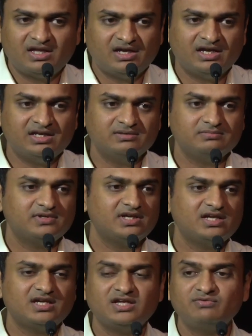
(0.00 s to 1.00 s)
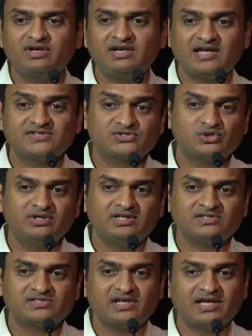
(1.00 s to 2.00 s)
And even as
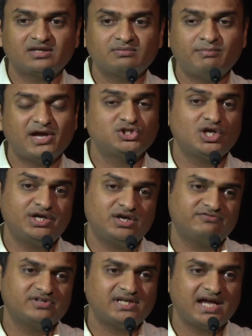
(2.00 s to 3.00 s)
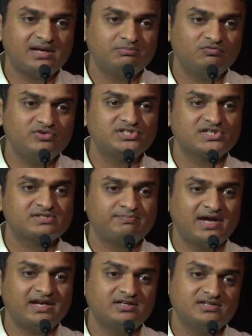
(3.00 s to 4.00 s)
students, like majority of the time, we just
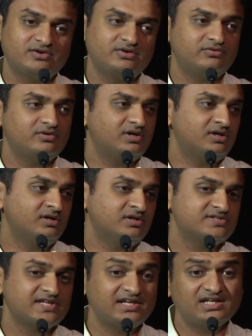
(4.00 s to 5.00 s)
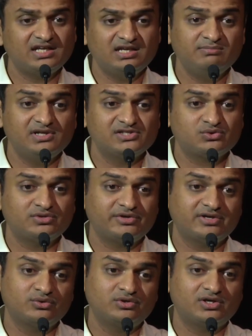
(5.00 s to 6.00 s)
spend sending emails to the
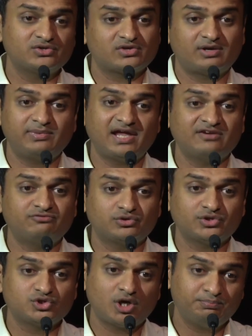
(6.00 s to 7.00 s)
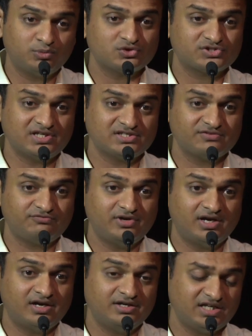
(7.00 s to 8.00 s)
recruiters or applying for the job postings if we
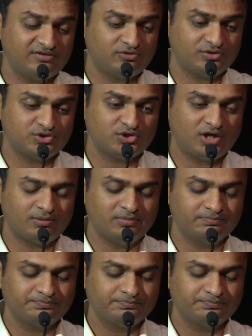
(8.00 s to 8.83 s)
are hunting for the job.